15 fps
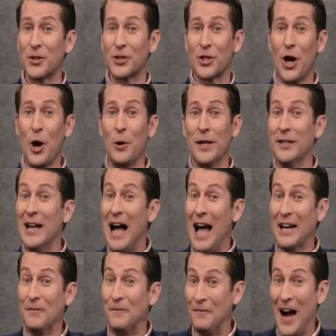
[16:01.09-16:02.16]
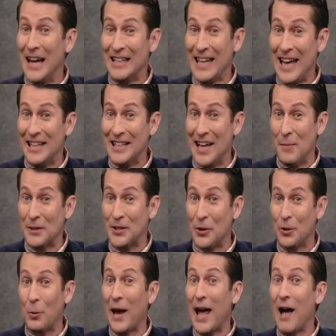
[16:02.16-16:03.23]
our show, and I can finally end an episode
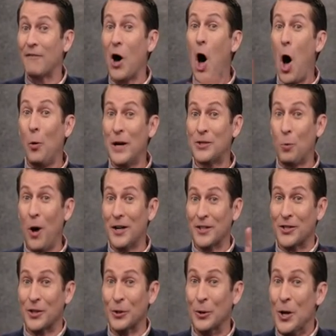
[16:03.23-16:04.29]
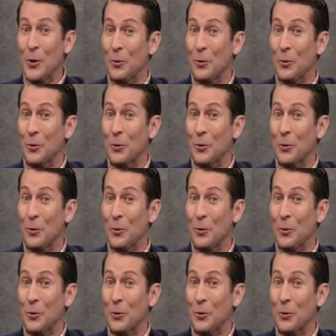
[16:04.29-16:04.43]
the way I've always wanted to,